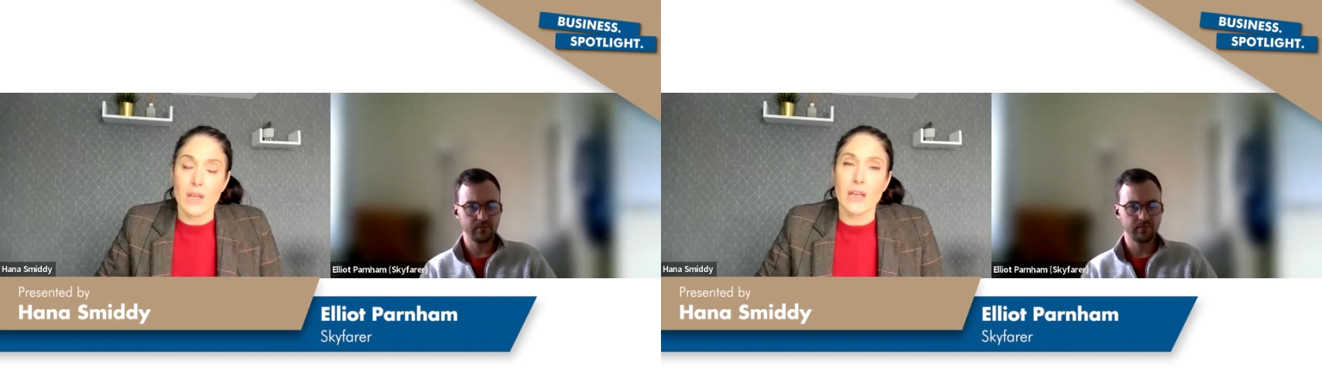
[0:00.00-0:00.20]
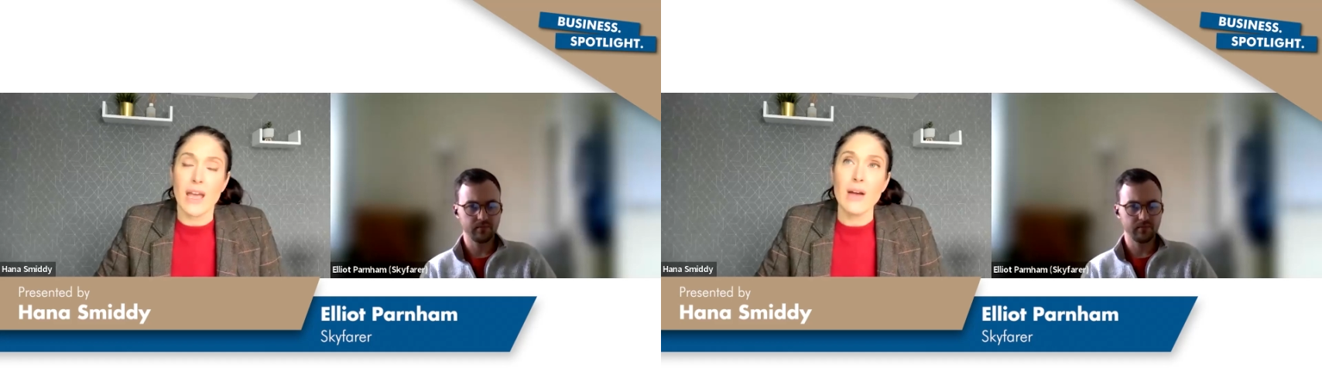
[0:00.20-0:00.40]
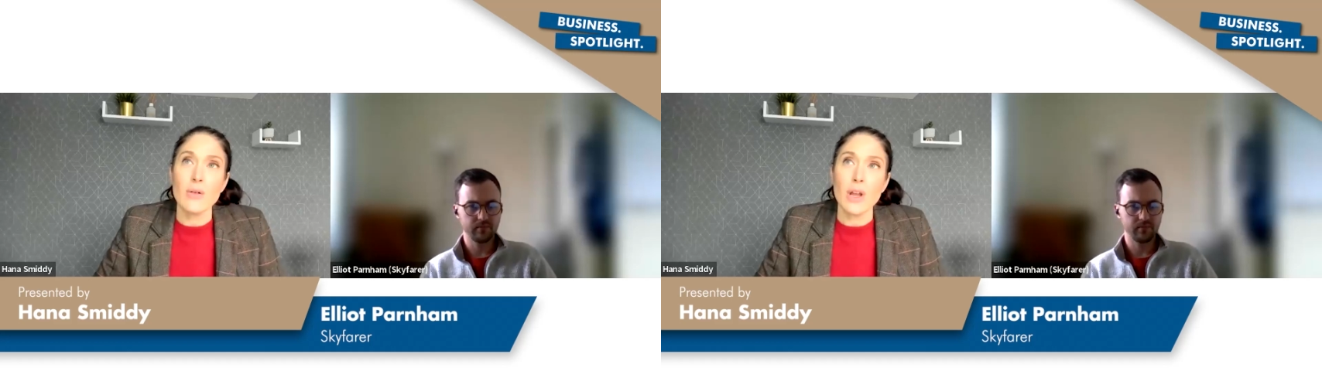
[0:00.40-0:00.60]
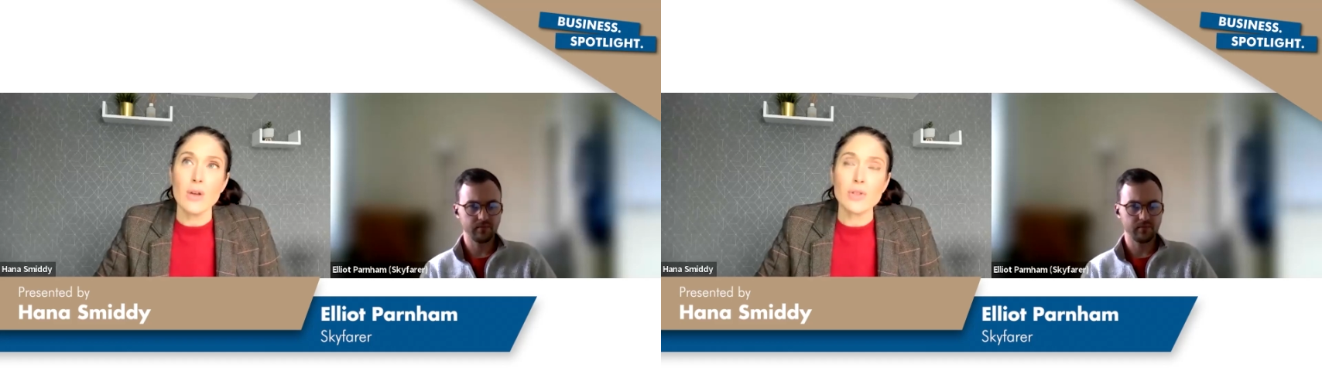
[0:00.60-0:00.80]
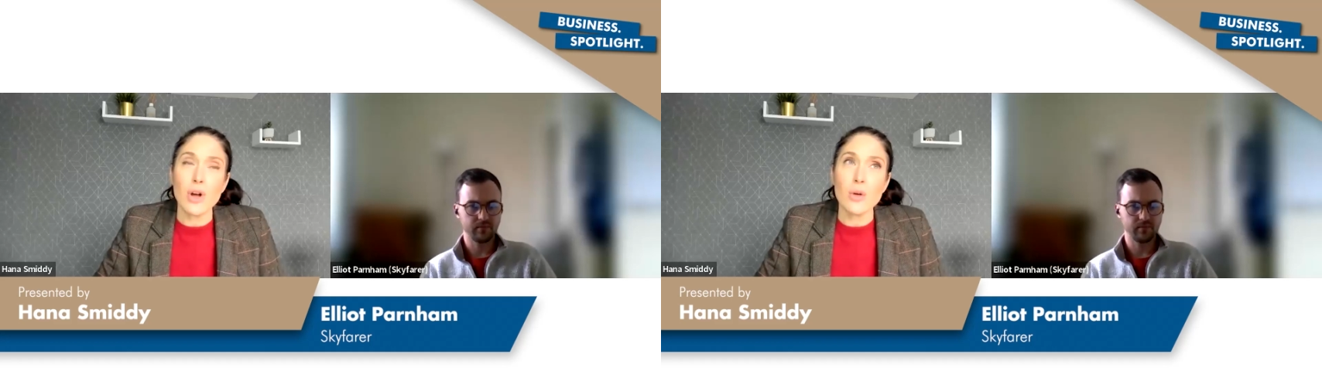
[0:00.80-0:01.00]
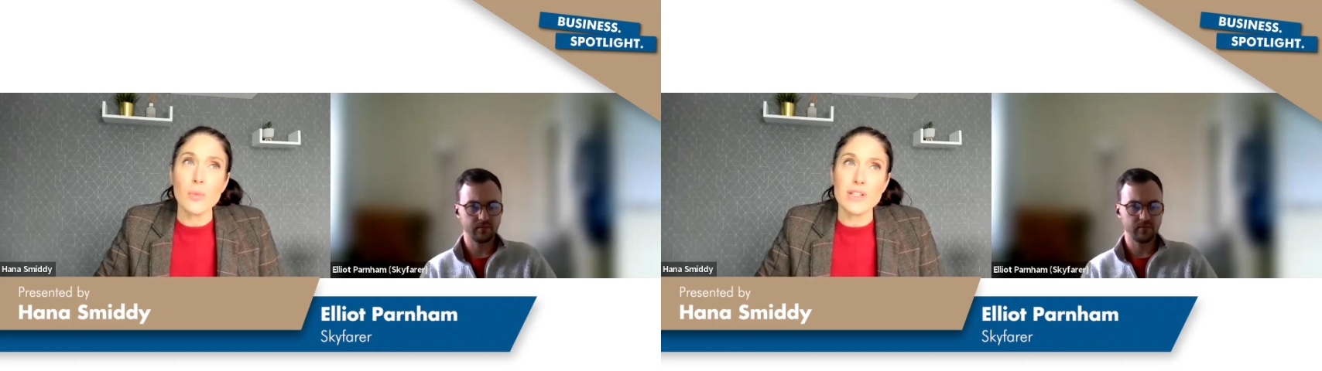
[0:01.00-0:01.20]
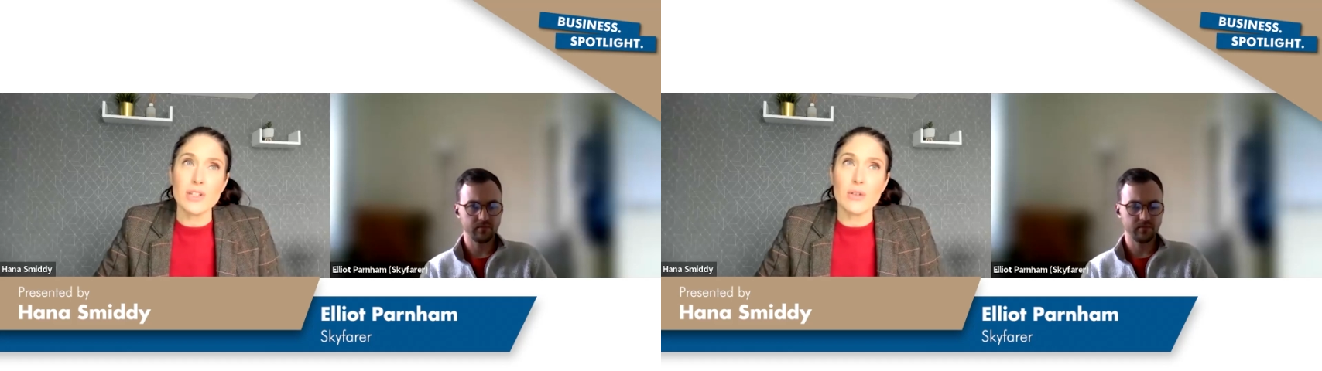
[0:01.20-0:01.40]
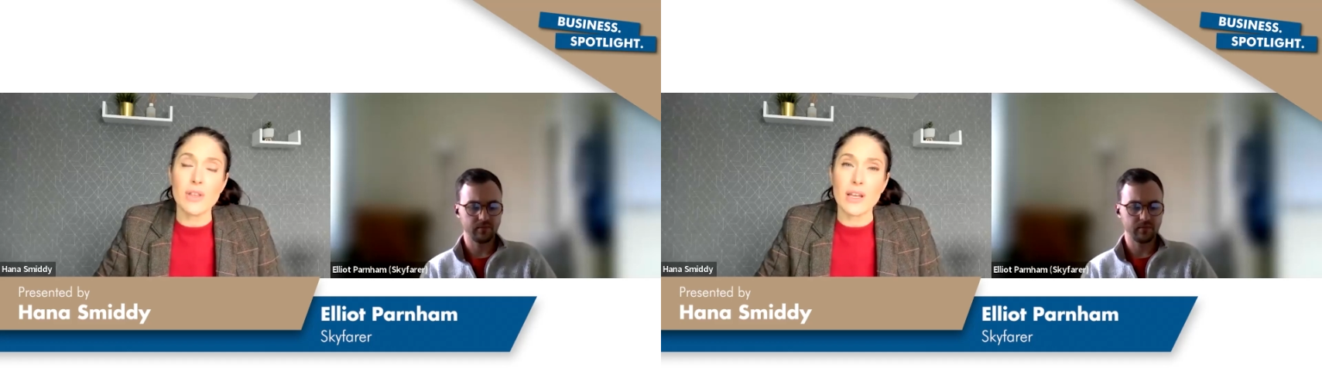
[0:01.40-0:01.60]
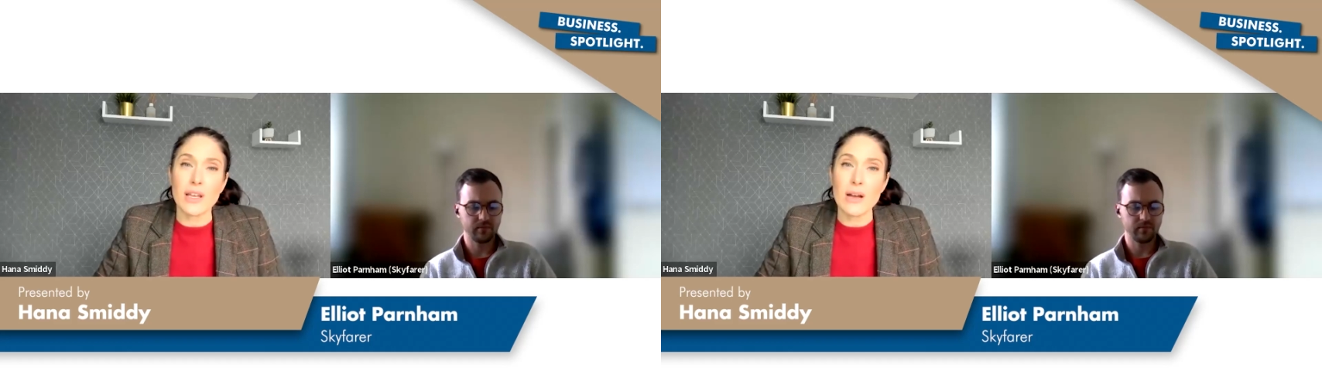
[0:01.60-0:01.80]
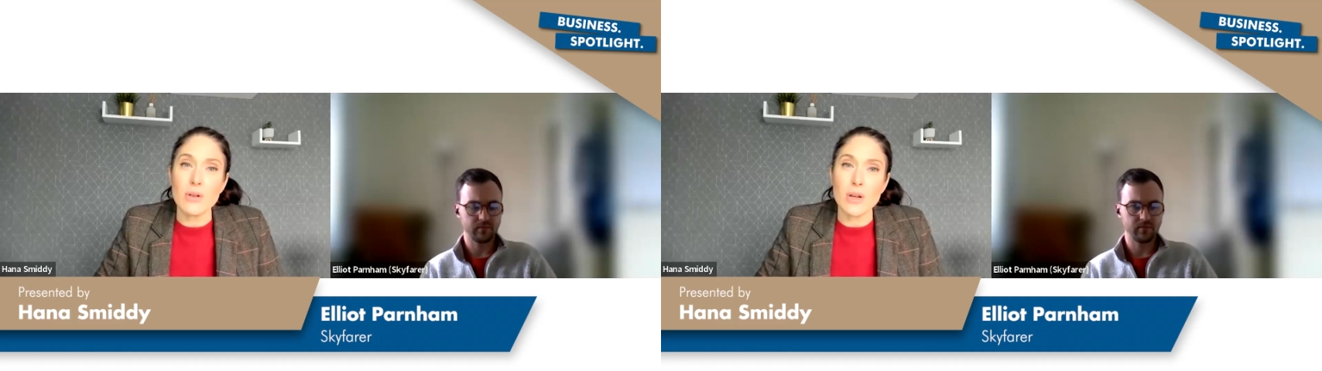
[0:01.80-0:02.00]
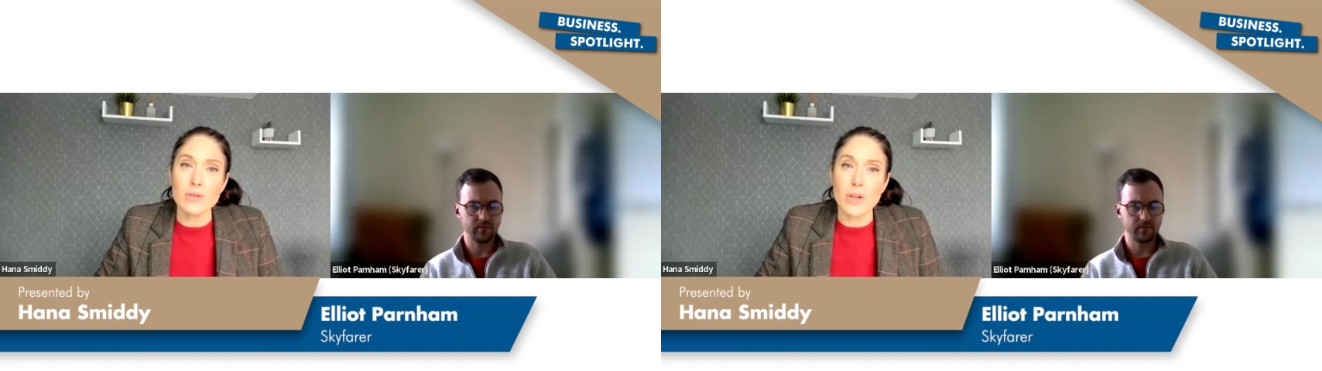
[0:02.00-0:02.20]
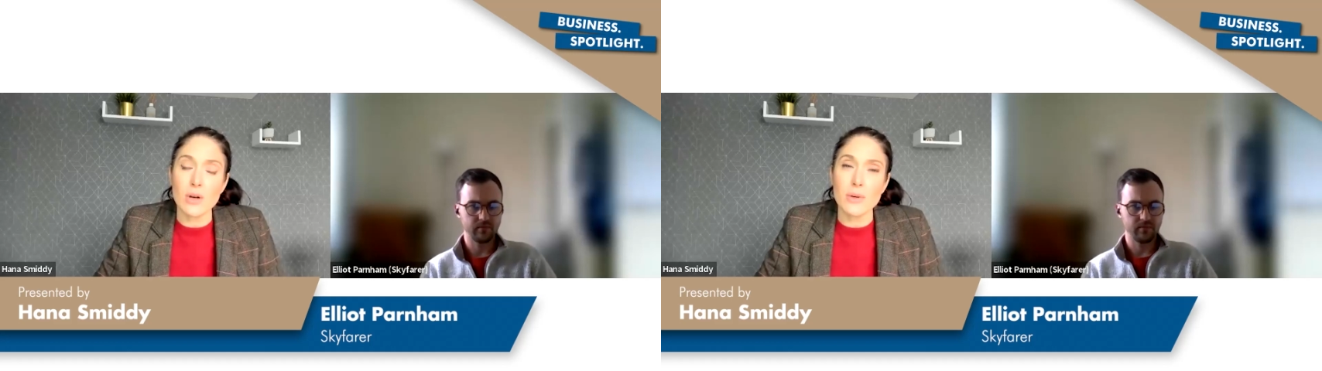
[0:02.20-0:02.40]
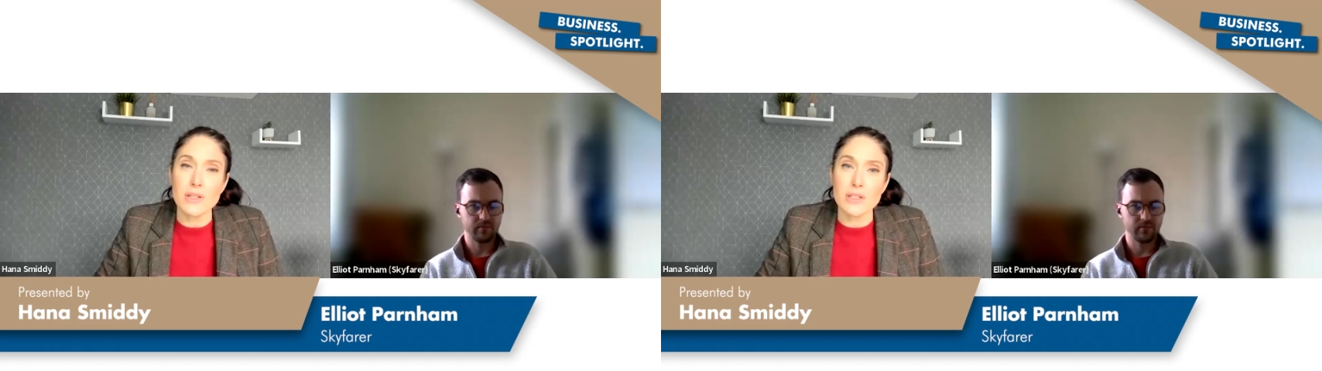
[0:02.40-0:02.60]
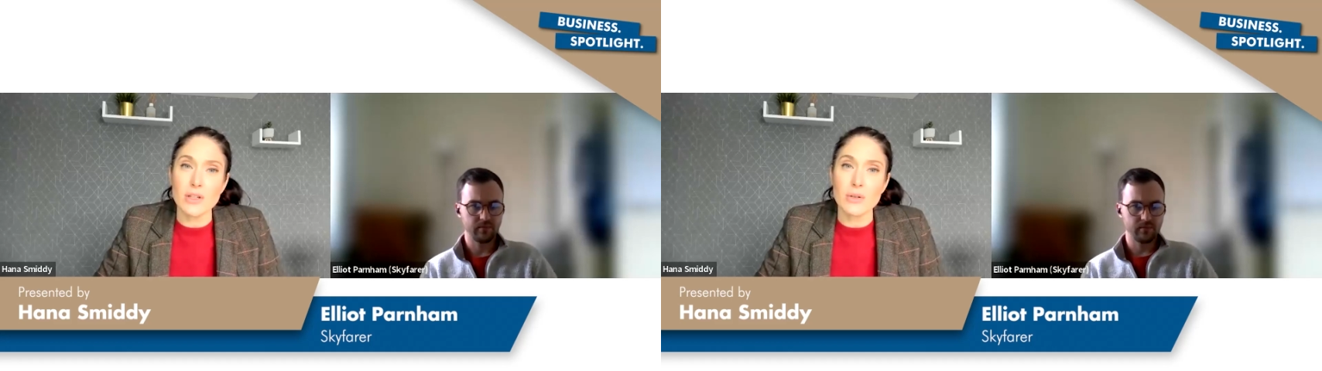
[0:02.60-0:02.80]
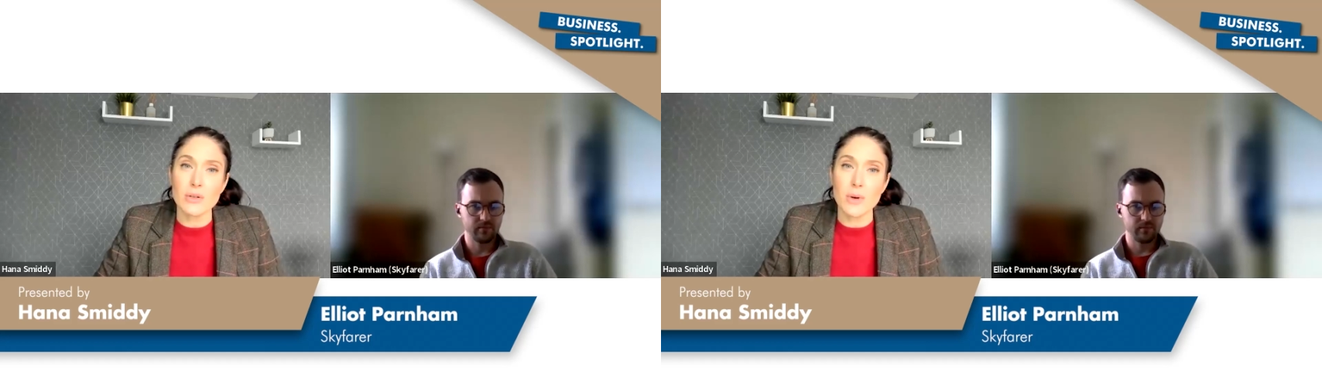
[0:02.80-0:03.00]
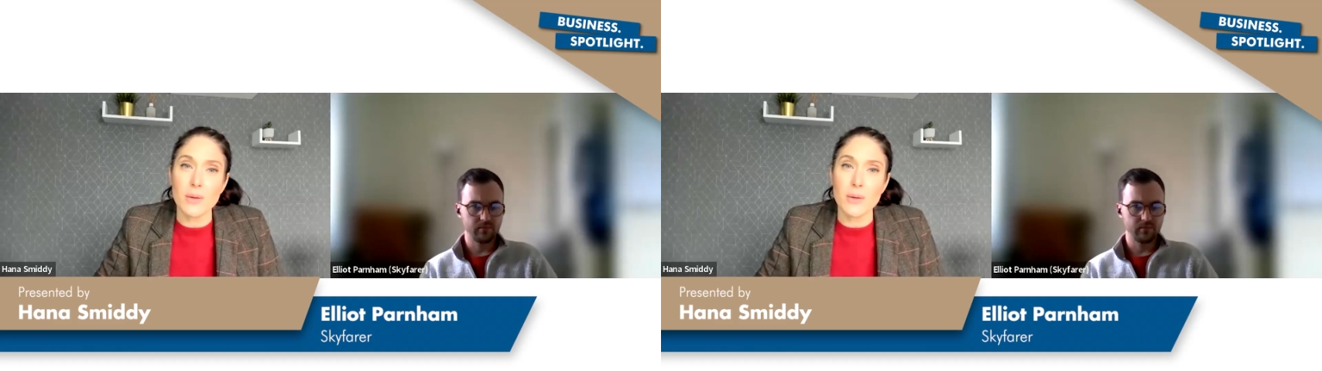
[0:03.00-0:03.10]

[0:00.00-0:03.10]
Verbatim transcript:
Speaker 1: Yeah, how close are we, do you think? How close are we to